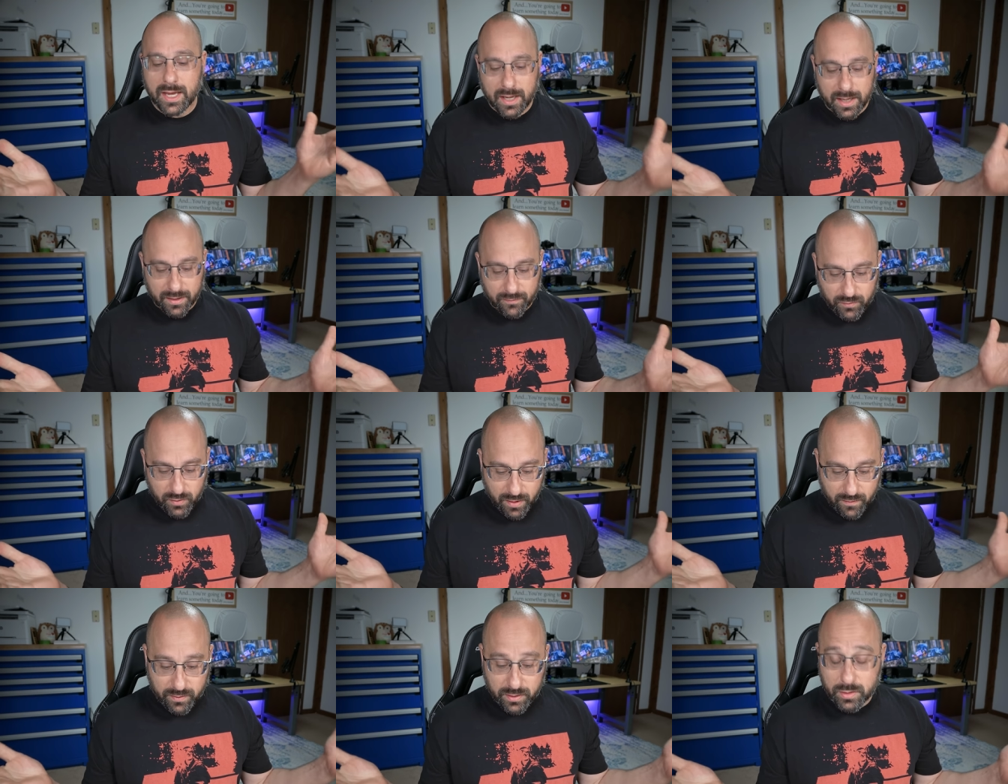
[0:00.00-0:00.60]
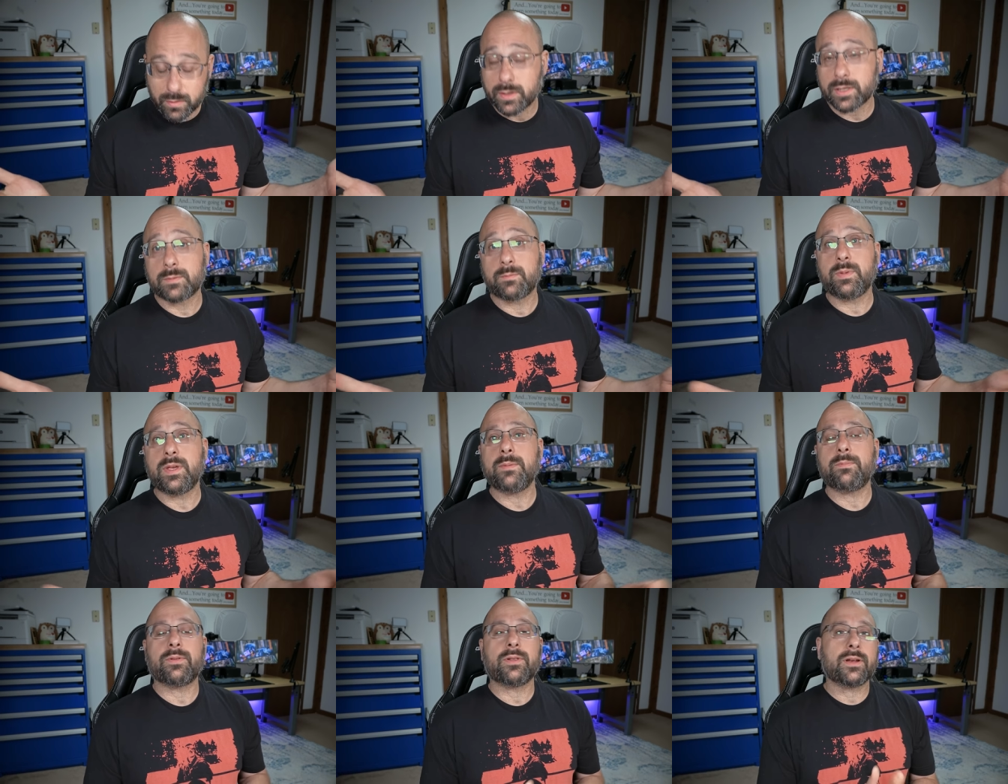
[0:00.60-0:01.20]
if you have a U S
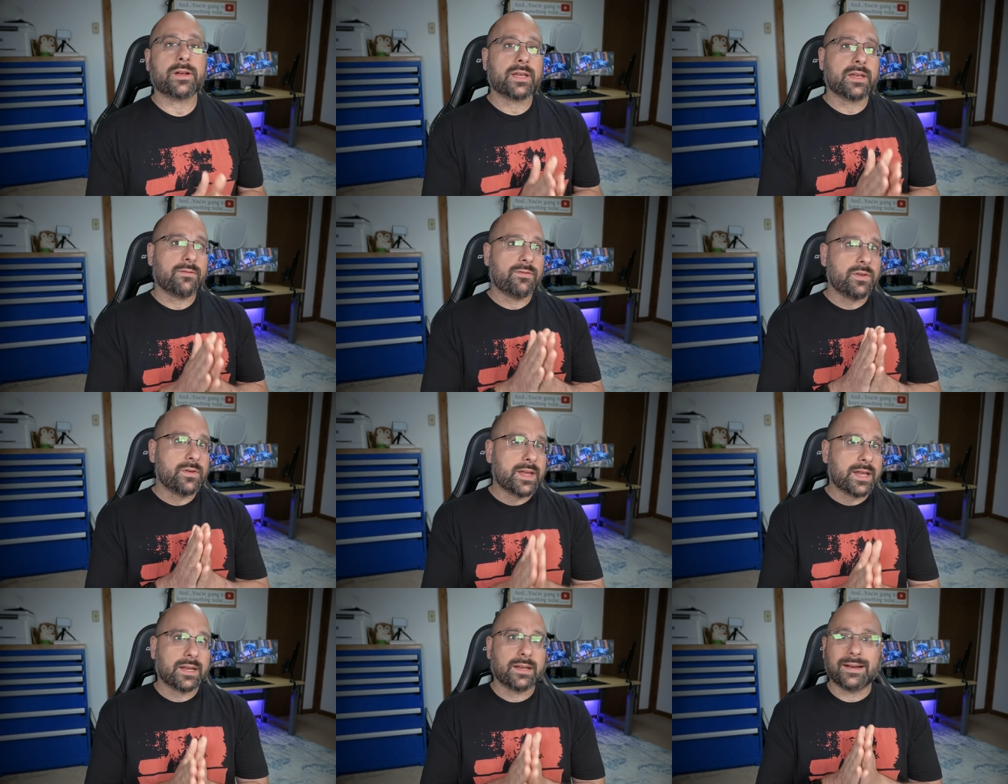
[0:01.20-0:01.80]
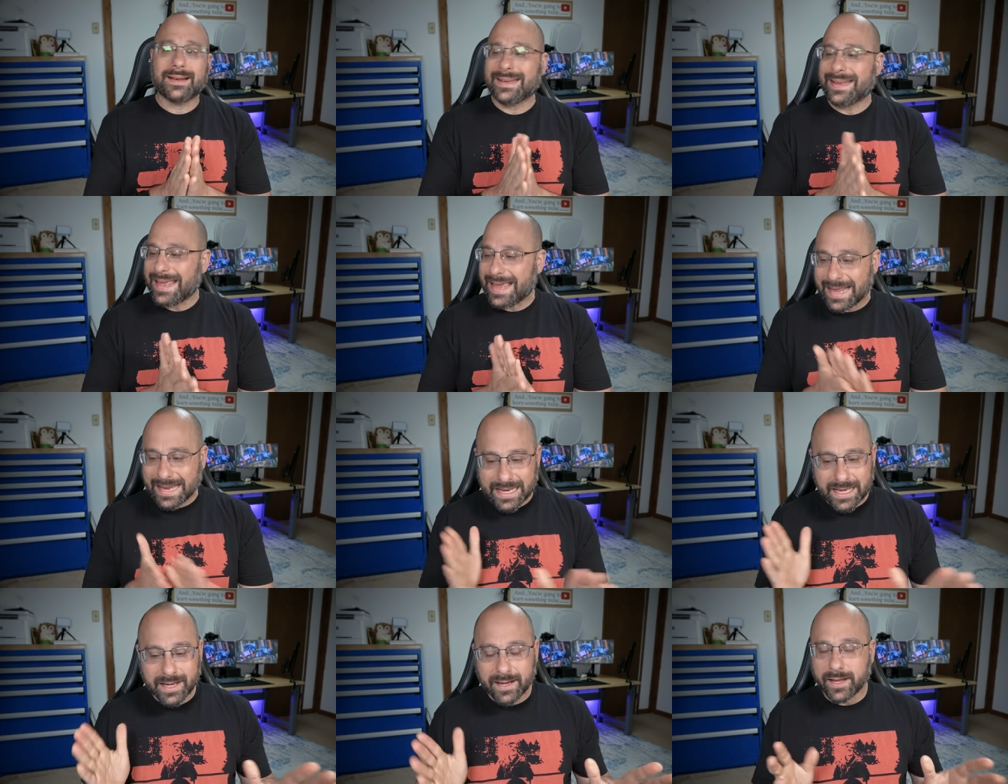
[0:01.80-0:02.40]
B plug, if you get it on
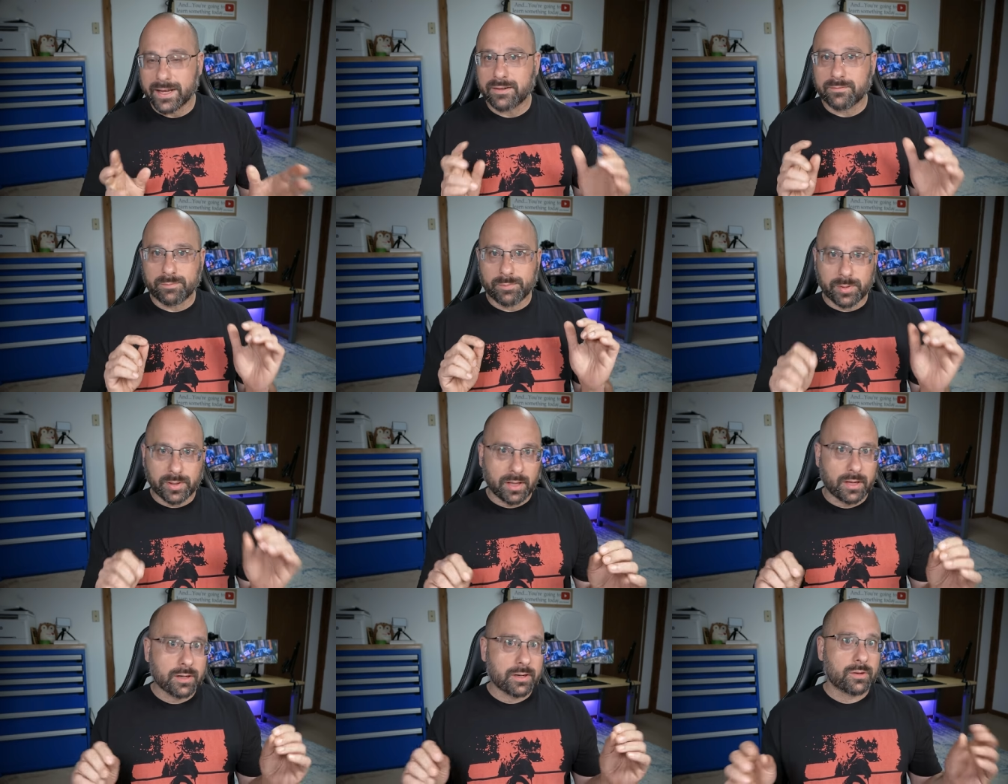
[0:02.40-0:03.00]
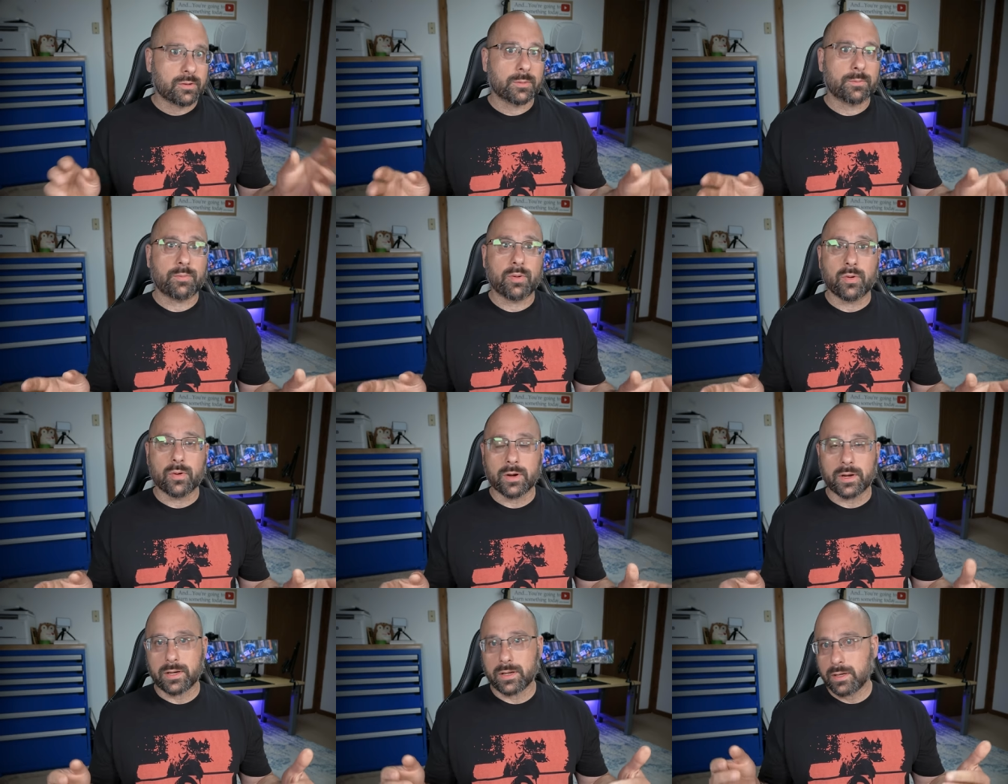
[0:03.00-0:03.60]
any kind of plug or
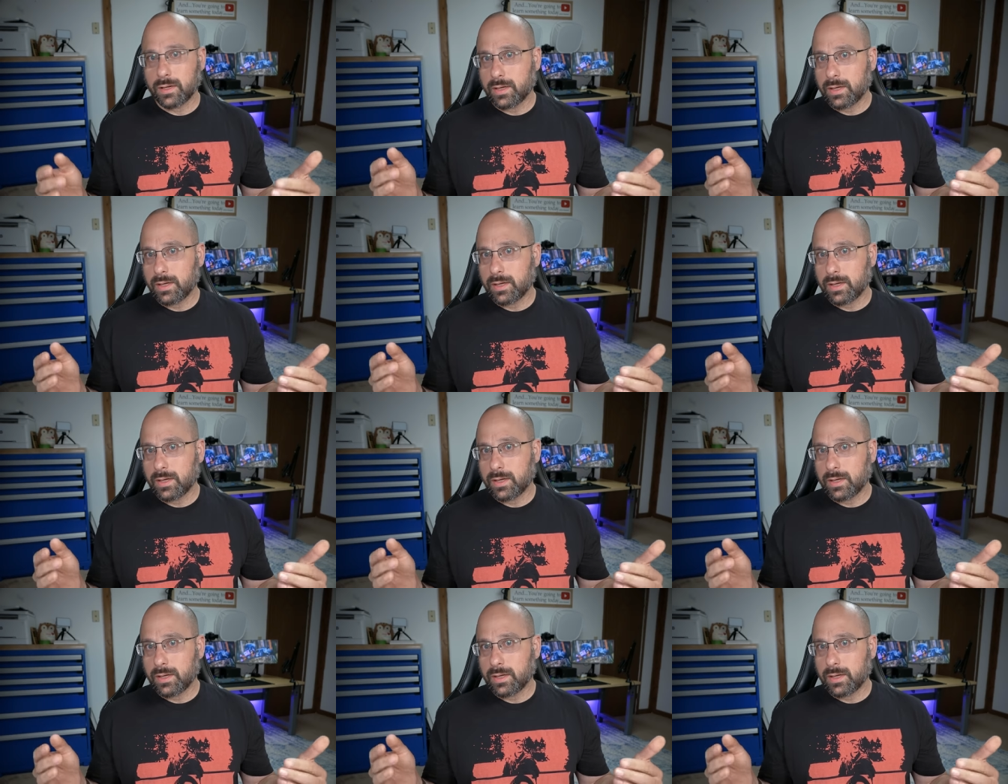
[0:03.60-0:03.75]
port,